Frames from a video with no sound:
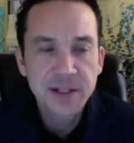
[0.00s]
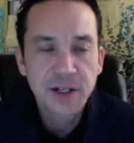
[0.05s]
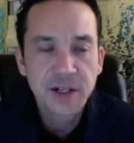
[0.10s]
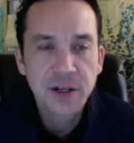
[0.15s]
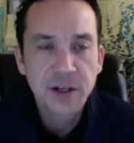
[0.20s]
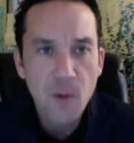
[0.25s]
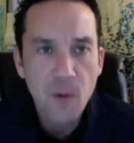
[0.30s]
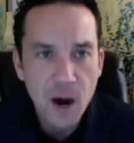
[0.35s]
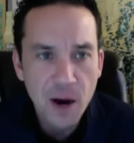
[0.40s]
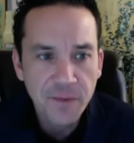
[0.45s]

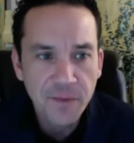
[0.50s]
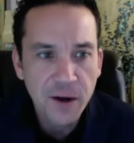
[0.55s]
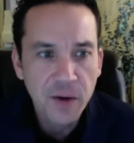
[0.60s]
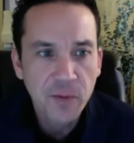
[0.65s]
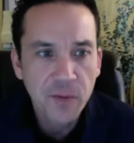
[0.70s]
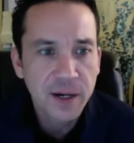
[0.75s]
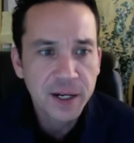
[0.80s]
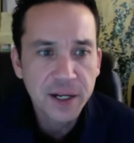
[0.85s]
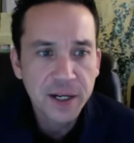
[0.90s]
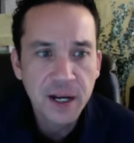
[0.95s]
go off of
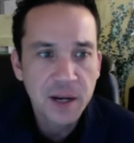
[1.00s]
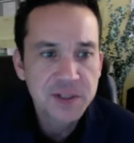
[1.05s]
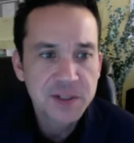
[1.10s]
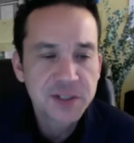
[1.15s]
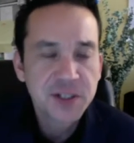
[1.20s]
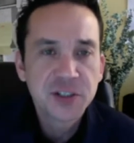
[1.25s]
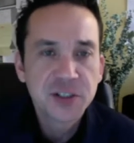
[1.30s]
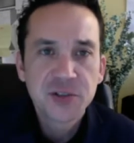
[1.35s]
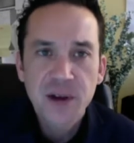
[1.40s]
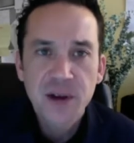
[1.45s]
when it comes
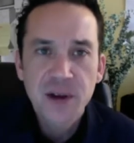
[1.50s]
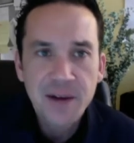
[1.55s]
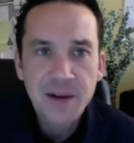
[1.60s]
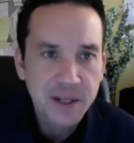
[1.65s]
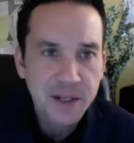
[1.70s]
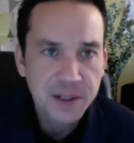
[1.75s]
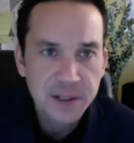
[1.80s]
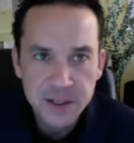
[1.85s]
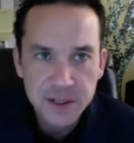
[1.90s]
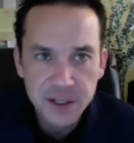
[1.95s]
to
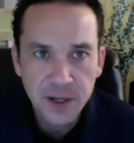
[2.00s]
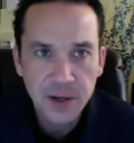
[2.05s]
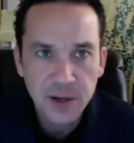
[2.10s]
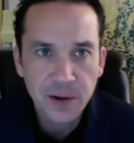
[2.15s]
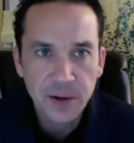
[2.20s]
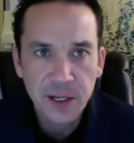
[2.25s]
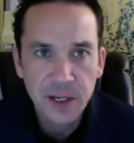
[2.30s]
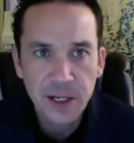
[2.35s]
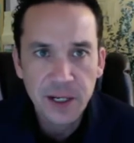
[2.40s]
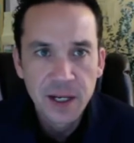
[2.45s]
drafting the
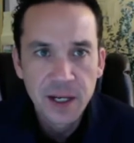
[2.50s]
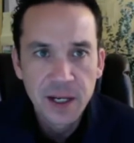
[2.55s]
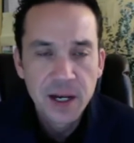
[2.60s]
security